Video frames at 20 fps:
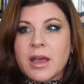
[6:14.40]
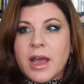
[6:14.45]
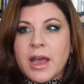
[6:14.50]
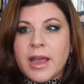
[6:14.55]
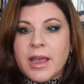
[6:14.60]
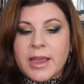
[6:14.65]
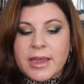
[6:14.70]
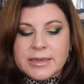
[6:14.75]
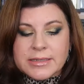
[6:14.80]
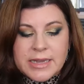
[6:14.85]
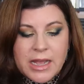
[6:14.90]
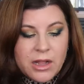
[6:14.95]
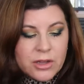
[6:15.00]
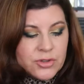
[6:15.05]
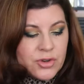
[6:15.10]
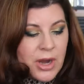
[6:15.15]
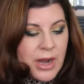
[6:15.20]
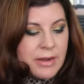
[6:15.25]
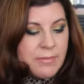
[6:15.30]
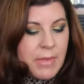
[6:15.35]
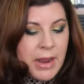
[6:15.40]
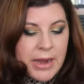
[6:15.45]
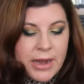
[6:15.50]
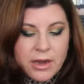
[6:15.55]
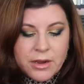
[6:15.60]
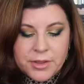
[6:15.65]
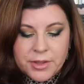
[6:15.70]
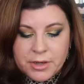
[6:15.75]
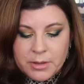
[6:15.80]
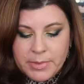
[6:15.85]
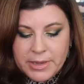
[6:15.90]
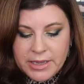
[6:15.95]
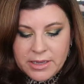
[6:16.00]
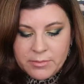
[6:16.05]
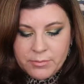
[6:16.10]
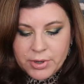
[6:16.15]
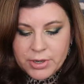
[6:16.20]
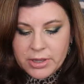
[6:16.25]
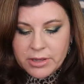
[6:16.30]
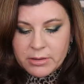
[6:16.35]
I towel dried my hair a little
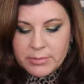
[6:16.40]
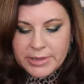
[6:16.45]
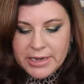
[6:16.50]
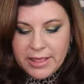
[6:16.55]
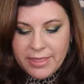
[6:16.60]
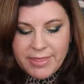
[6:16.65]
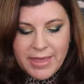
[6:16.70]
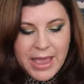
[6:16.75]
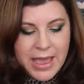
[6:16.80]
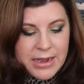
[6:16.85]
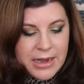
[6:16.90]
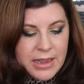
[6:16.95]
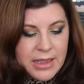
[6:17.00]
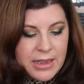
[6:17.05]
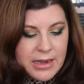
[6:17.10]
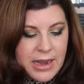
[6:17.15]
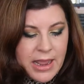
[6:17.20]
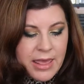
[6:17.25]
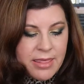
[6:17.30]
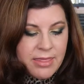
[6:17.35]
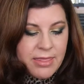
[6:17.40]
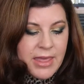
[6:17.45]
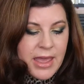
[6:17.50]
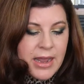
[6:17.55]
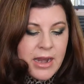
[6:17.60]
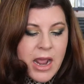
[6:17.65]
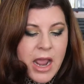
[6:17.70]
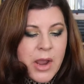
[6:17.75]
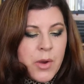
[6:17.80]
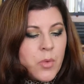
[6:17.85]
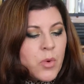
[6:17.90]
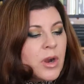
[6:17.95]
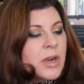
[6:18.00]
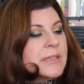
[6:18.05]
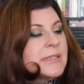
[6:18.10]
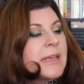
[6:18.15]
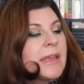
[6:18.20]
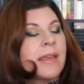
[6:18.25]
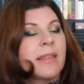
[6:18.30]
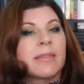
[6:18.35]
bit, put a little bit of that in, and then I
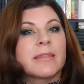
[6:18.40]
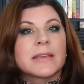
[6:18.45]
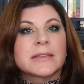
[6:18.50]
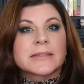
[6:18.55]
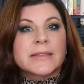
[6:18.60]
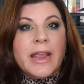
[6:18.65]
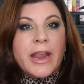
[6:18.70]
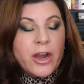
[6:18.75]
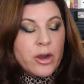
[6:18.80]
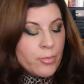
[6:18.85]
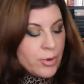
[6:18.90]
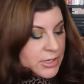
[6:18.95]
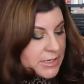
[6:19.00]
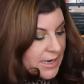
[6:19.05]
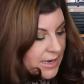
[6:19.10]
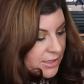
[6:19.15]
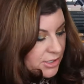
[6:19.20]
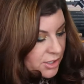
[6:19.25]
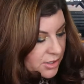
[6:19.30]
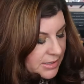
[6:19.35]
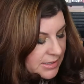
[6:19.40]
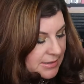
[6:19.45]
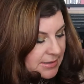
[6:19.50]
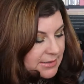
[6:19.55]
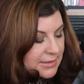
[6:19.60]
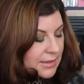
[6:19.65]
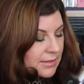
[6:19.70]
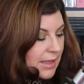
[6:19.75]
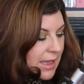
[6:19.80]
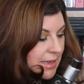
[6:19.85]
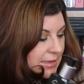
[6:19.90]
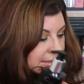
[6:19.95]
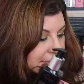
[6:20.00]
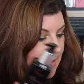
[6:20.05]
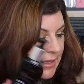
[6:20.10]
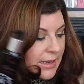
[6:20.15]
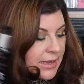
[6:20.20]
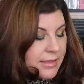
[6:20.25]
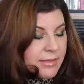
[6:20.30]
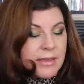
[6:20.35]
worked in this hair protector. This is the last
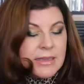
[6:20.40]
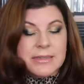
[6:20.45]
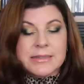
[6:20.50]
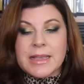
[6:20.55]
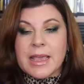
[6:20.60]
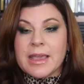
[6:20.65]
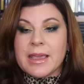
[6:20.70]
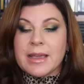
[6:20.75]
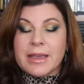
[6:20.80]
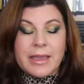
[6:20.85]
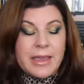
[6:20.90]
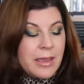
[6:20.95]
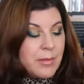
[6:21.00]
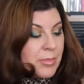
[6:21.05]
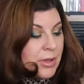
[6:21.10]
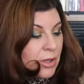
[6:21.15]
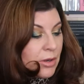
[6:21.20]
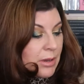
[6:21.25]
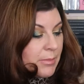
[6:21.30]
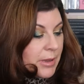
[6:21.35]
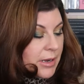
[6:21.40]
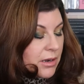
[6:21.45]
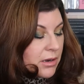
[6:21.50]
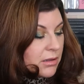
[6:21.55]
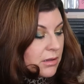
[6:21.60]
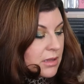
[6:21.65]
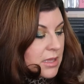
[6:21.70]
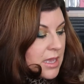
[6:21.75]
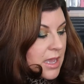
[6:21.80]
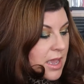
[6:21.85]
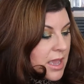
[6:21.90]
thing in this AIA Beauty Bundle.